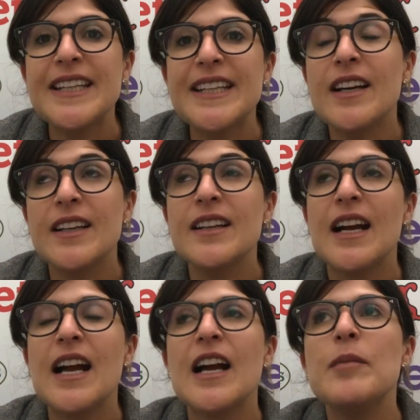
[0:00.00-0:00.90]

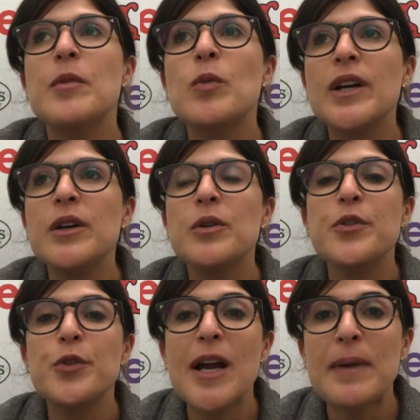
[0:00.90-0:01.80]
Well,
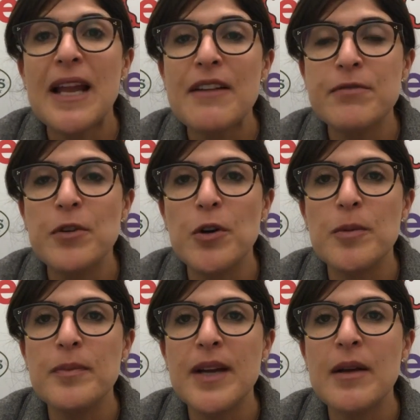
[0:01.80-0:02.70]
through our
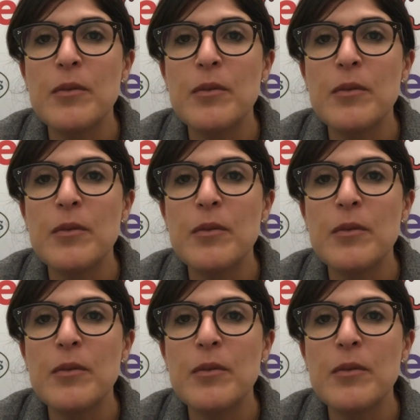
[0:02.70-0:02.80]
platform,